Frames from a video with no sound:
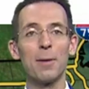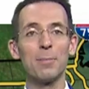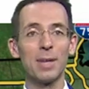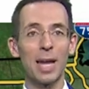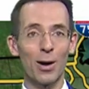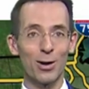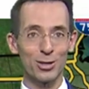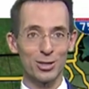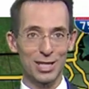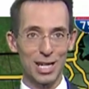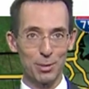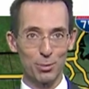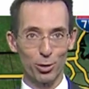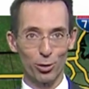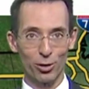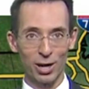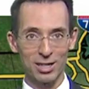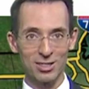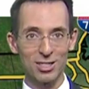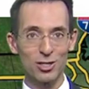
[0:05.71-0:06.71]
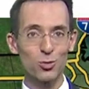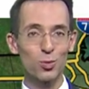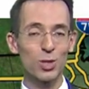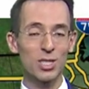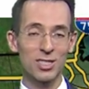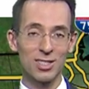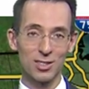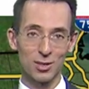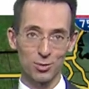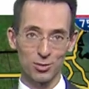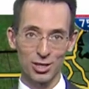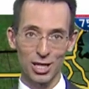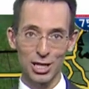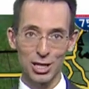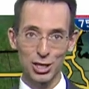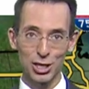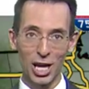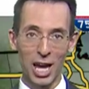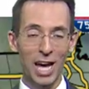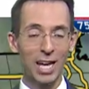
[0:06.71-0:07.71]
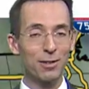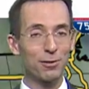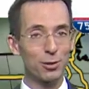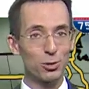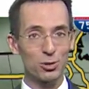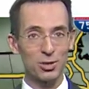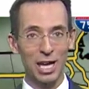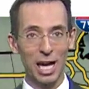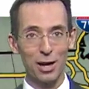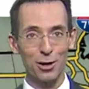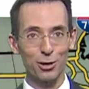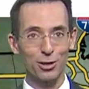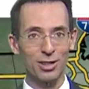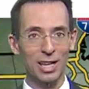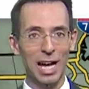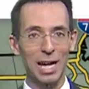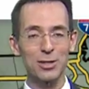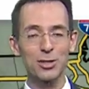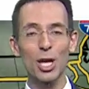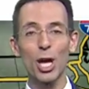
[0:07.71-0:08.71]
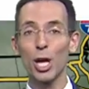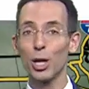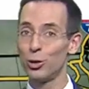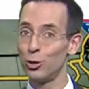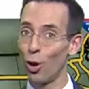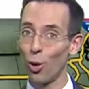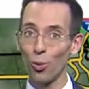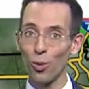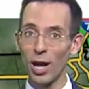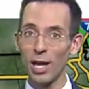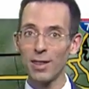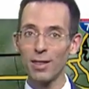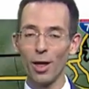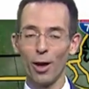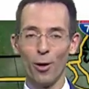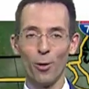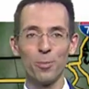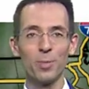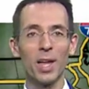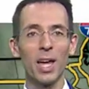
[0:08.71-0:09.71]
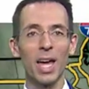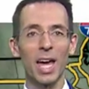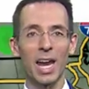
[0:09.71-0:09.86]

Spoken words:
Now, as the day progresses, we see some sunshine, a few scattered clouds, no rain, though,